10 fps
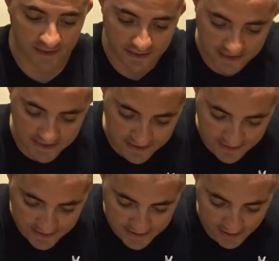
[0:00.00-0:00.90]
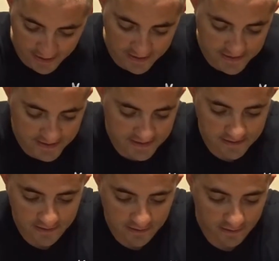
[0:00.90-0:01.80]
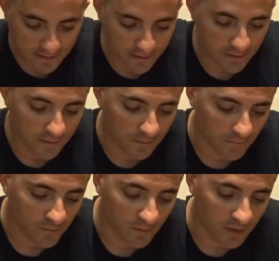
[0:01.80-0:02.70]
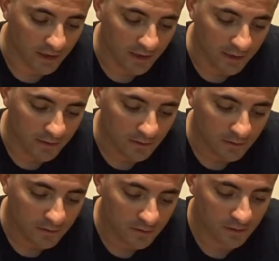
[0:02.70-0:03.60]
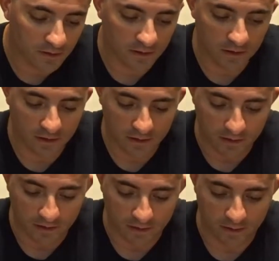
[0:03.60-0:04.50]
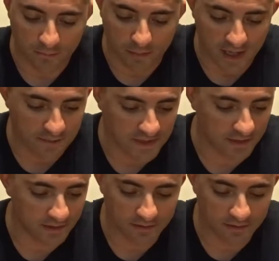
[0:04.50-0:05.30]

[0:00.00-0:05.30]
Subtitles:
It just slides right in here and pops in.